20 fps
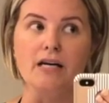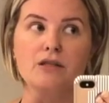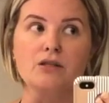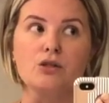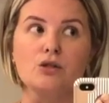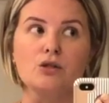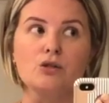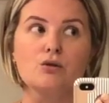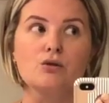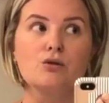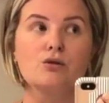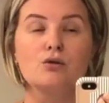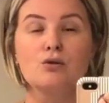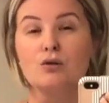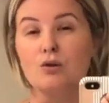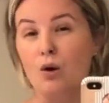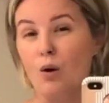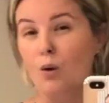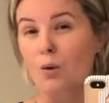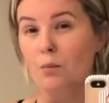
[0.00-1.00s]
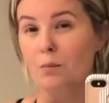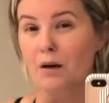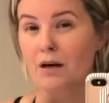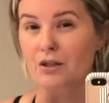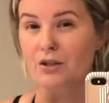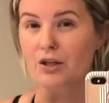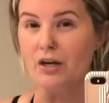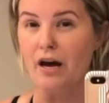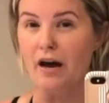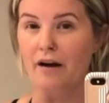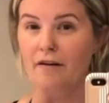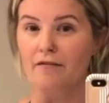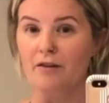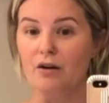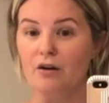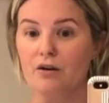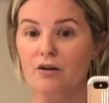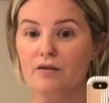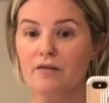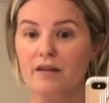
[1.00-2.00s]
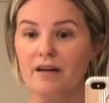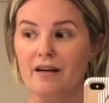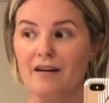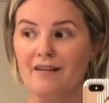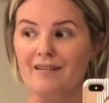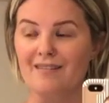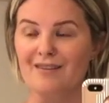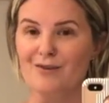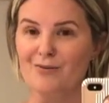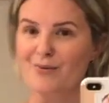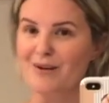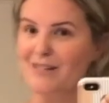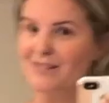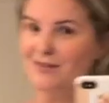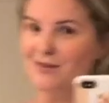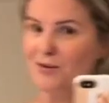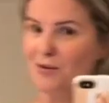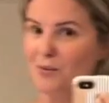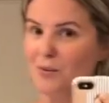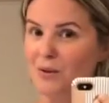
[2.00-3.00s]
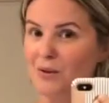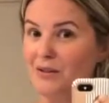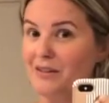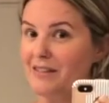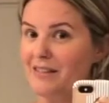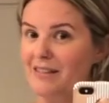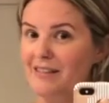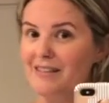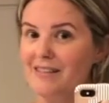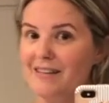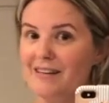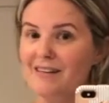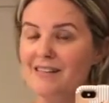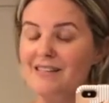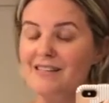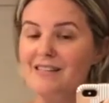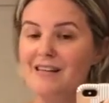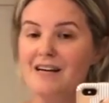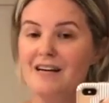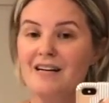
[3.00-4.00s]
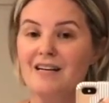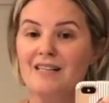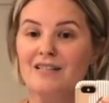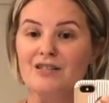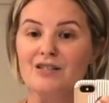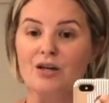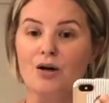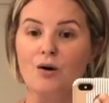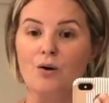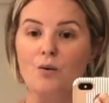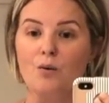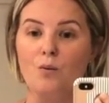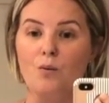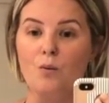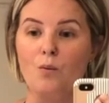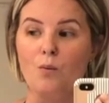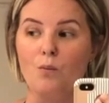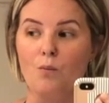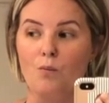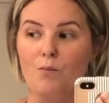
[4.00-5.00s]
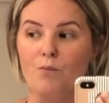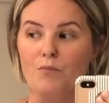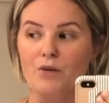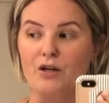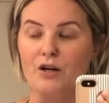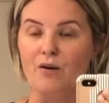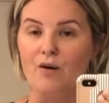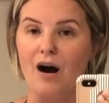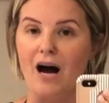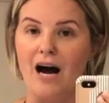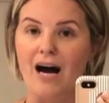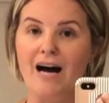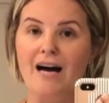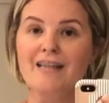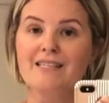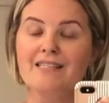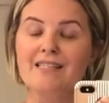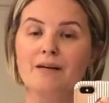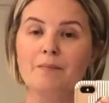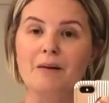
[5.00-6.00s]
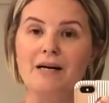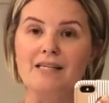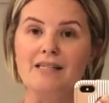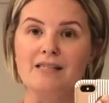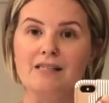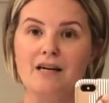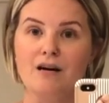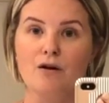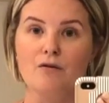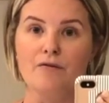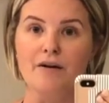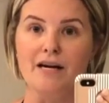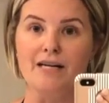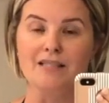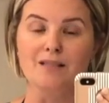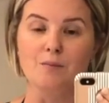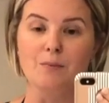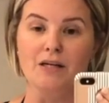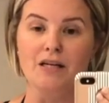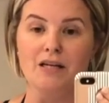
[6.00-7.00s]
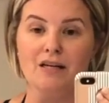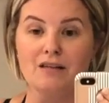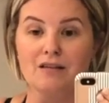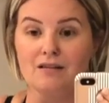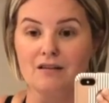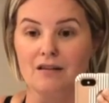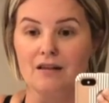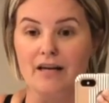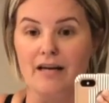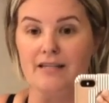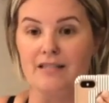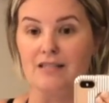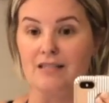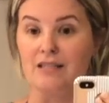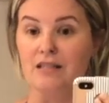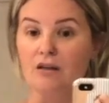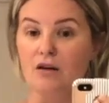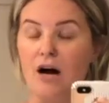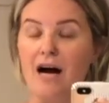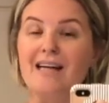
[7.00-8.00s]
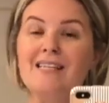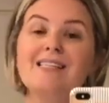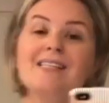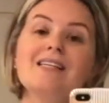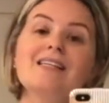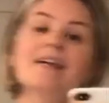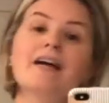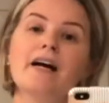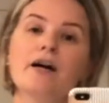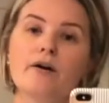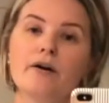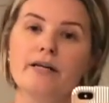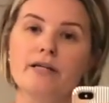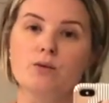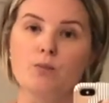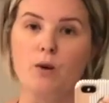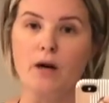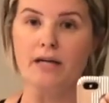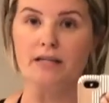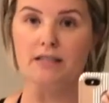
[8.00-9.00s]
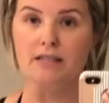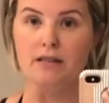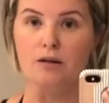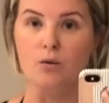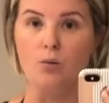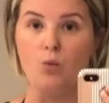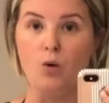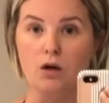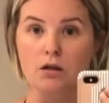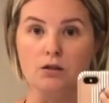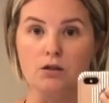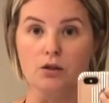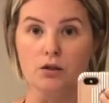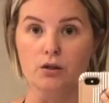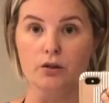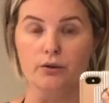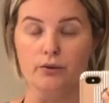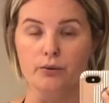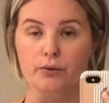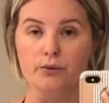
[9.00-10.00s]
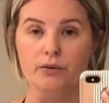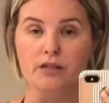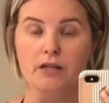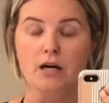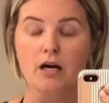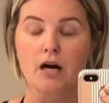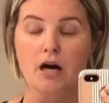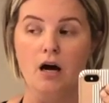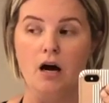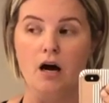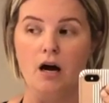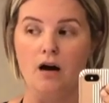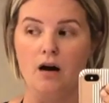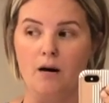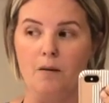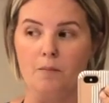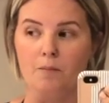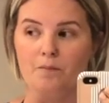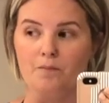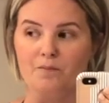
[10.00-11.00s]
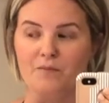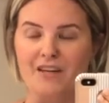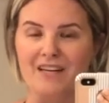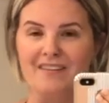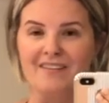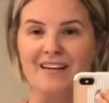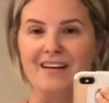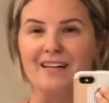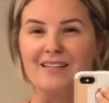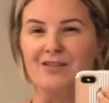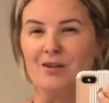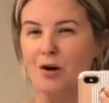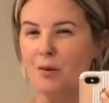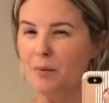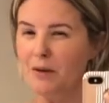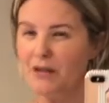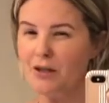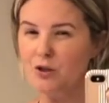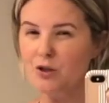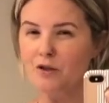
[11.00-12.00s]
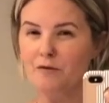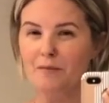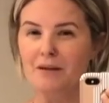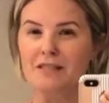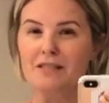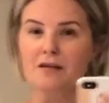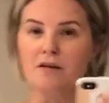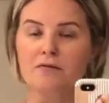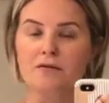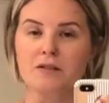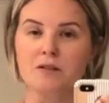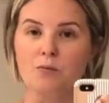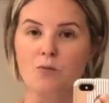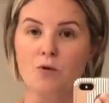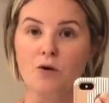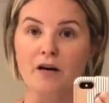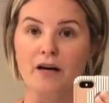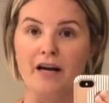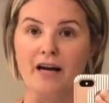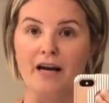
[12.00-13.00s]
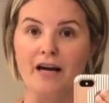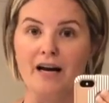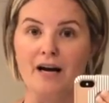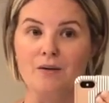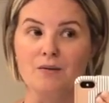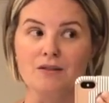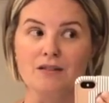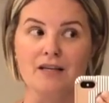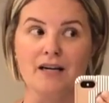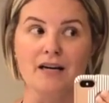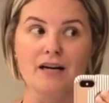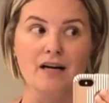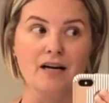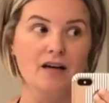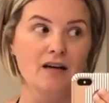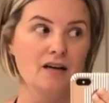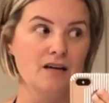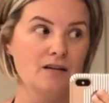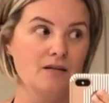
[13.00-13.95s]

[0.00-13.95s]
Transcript: as so much heavier than the rest of the world sees us. So, you know, I see myself as being, as still, I see the areas where I still want to lose. Um, and then I saw a picture of myself this morning and I was like,